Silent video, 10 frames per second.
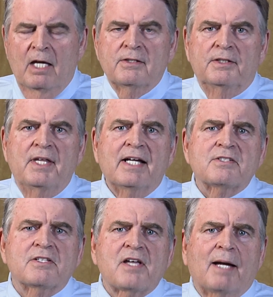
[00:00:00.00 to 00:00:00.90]
The next
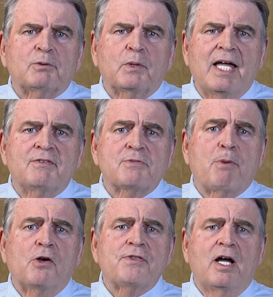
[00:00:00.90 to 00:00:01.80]
disciple we have is
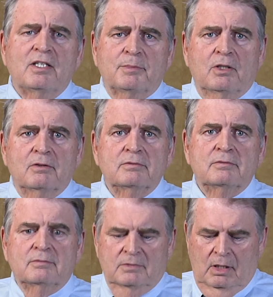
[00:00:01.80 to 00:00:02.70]
Bartholomew.
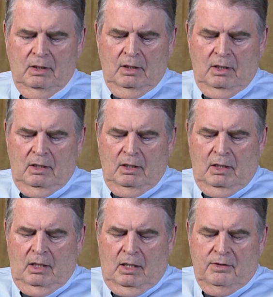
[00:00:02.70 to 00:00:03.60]

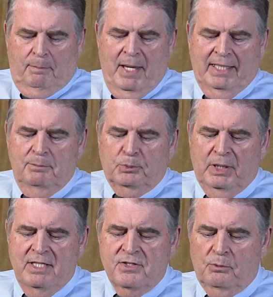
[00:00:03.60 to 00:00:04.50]
The pagan
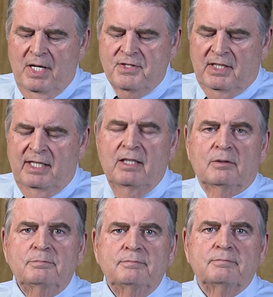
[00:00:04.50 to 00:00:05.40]
priests arrested
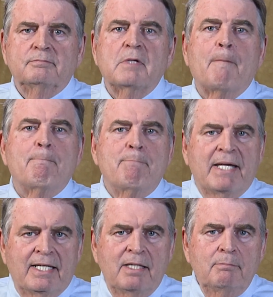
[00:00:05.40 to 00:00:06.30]
him,
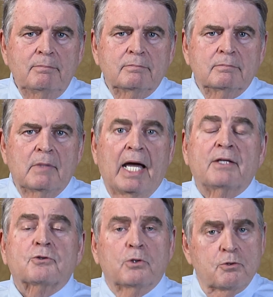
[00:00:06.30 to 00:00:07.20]
beat him,
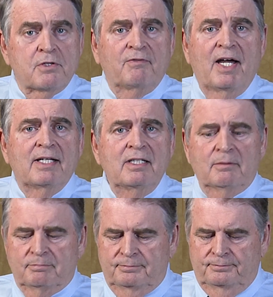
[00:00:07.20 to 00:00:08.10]
and crucified him.